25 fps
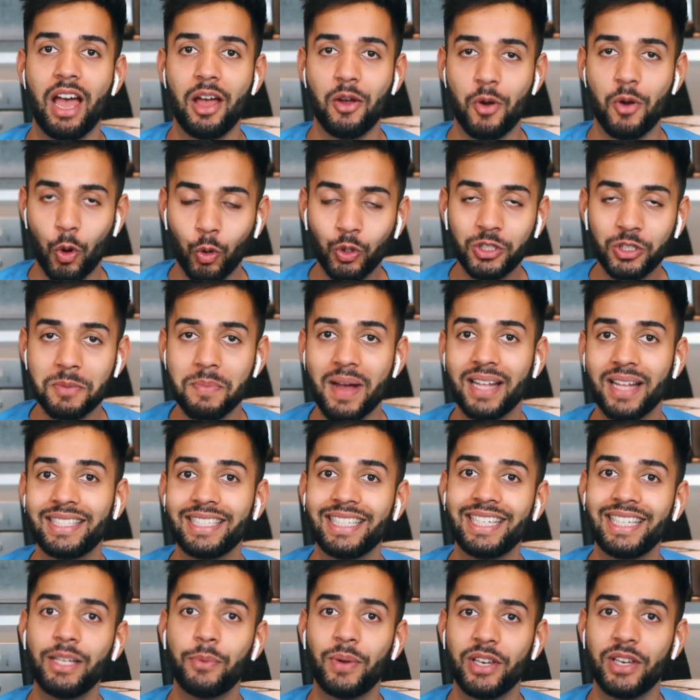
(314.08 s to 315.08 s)

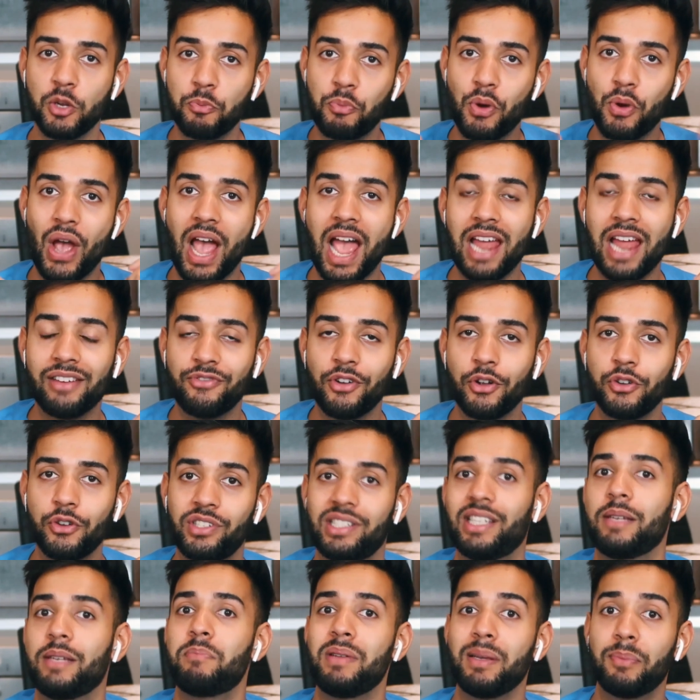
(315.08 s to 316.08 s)
Automatically, when you put headphones
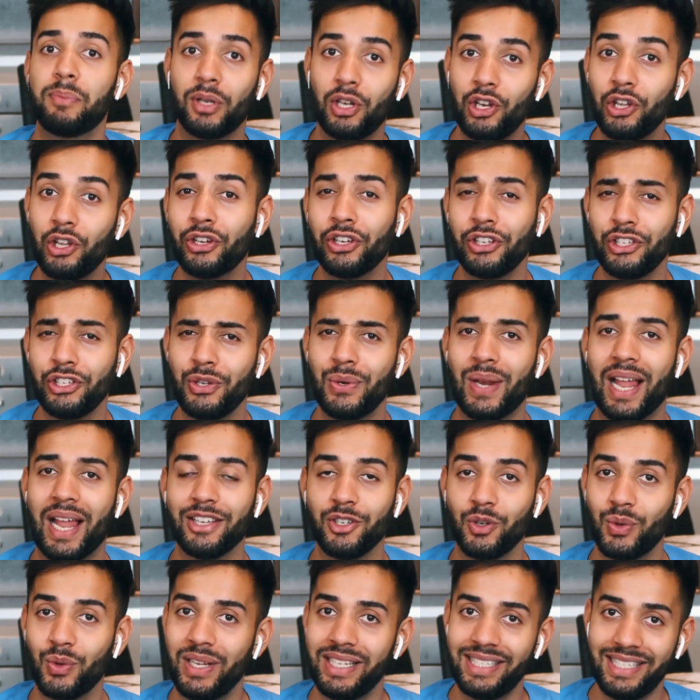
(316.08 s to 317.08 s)
in, people look at you like
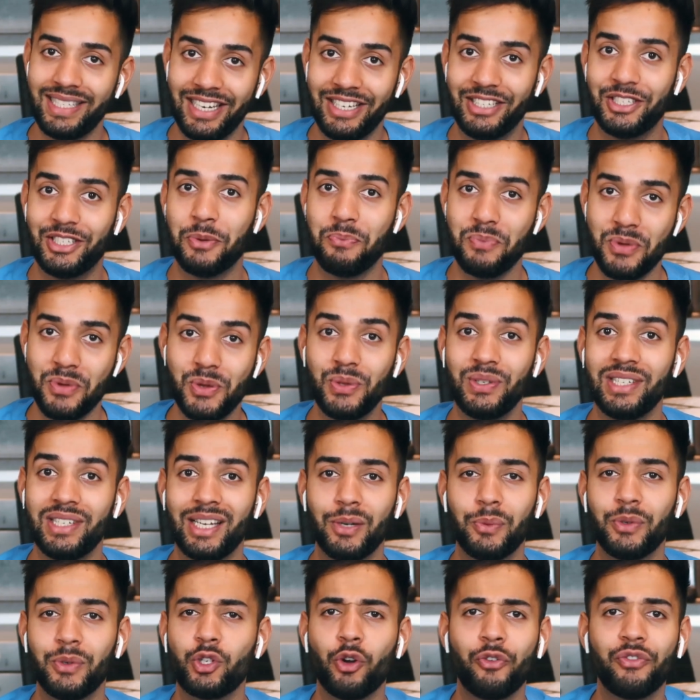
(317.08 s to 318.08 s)
you're listening to music,
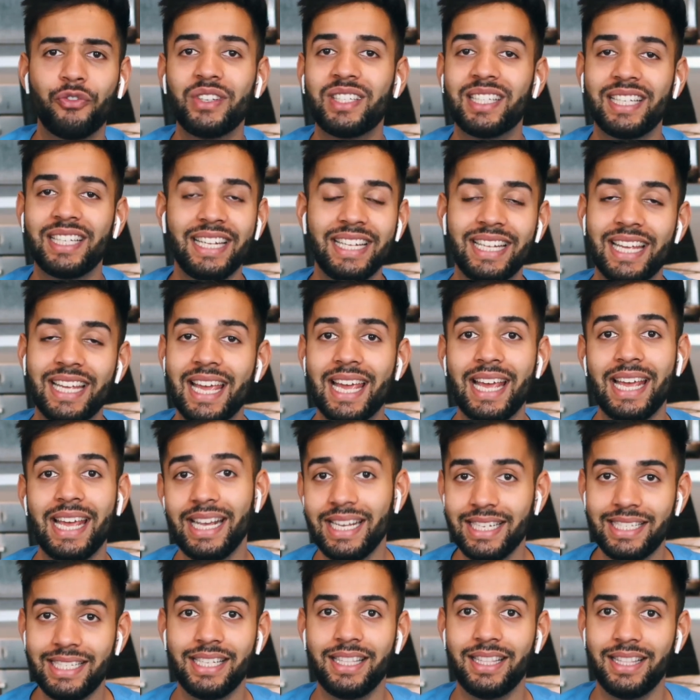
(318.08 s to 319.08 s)
which obviously
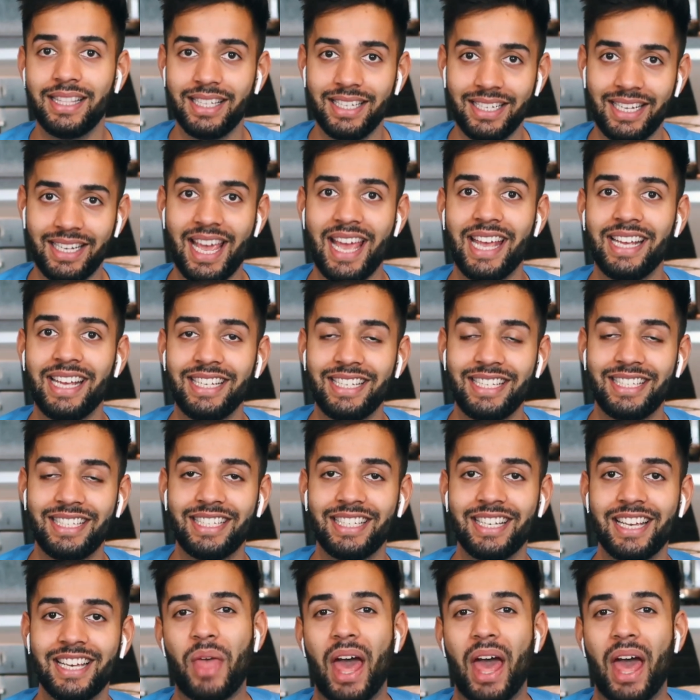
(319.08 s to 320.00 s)
isn't the case.